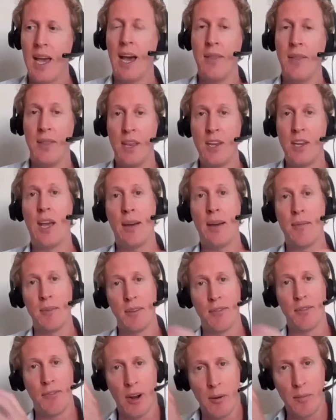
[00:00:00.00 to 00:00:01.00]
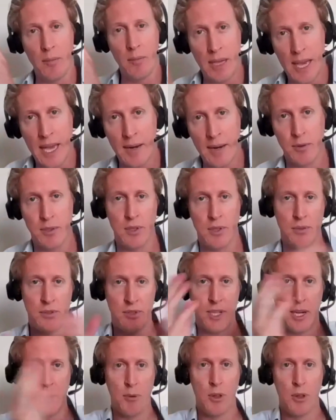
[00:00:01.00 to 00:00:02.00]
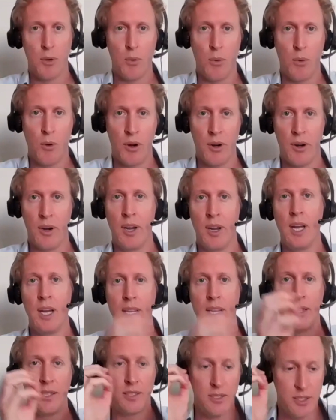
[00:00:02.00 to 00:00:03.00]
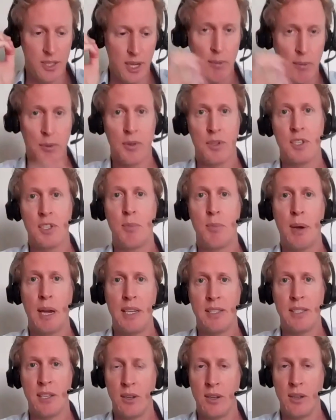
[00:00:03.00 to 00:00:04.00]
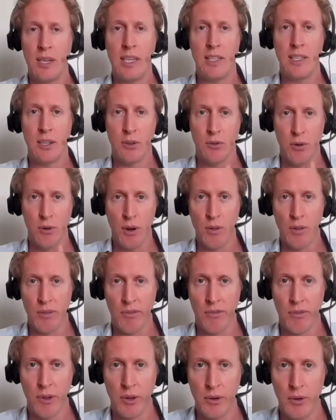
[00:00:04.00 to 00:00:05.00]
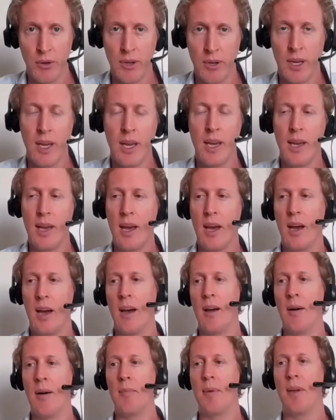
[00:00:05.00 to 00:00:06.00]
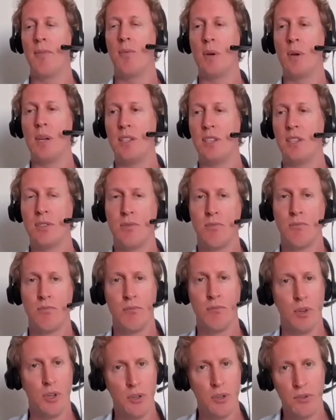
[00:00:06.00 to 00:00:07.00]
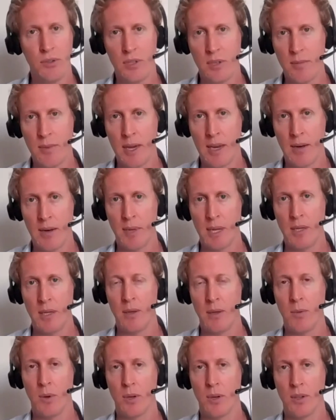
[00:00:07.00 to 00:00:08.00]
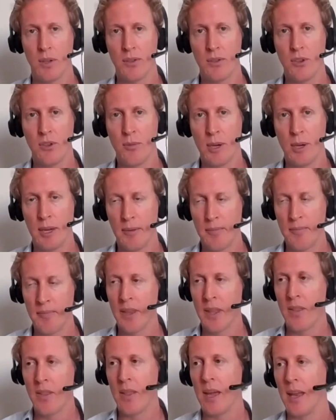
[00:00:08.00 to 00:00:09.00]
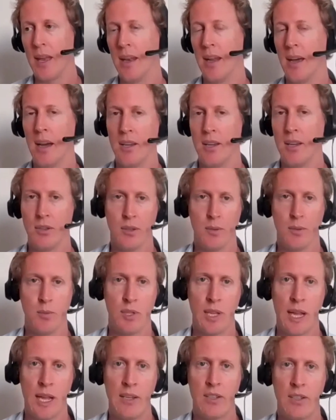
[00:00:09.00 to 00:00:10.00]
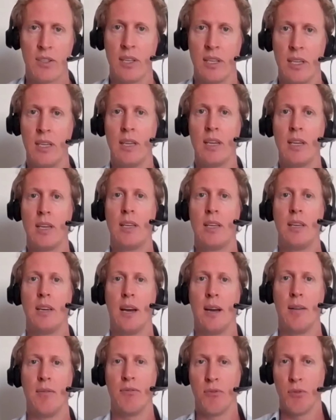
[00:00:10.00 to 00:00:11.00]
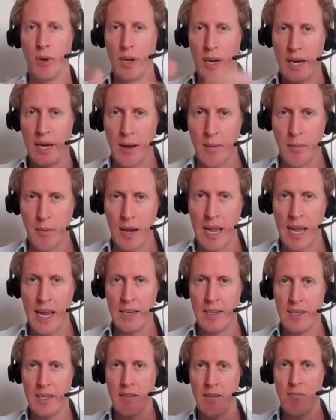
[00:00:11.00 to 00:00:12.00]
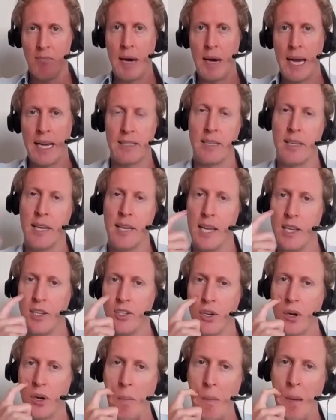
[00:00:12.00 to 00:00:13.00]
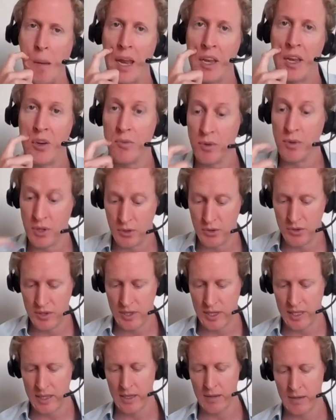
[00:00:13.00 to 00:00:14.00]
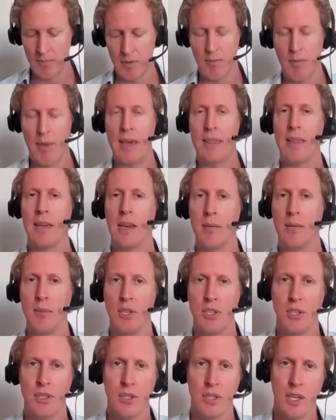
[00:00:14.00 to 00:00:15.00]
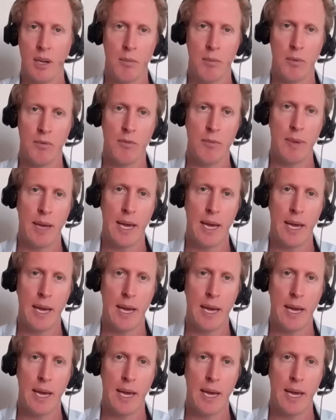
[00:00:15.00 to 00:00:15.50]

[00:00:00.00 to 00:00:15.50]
and then you're having to farm the animals. So double the water, double the space that you need to grow the food. If we just reduce the amount of meat that we're consuming, then you're substantially freeing up land to give back to nature, and you're reducing the methane emissions coming from